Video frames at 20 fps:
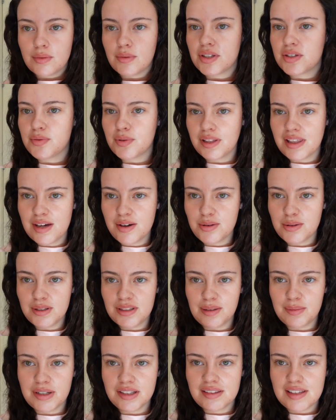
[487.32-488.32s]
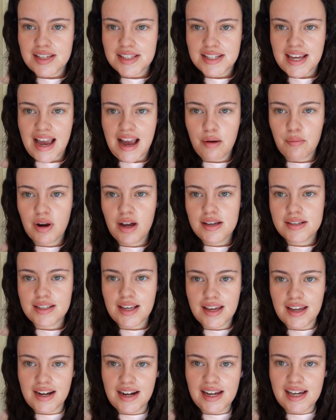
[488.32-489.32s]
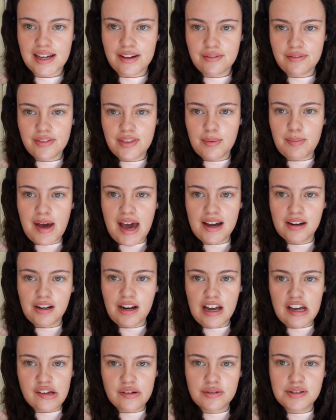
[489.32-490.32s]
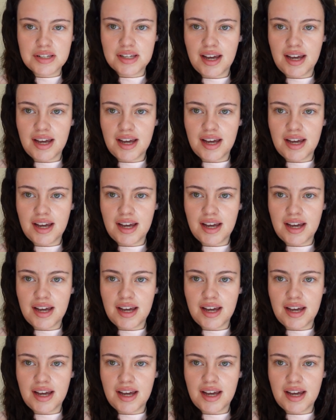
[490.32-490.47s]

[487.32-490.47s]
What's really cool about this camera is I can have the background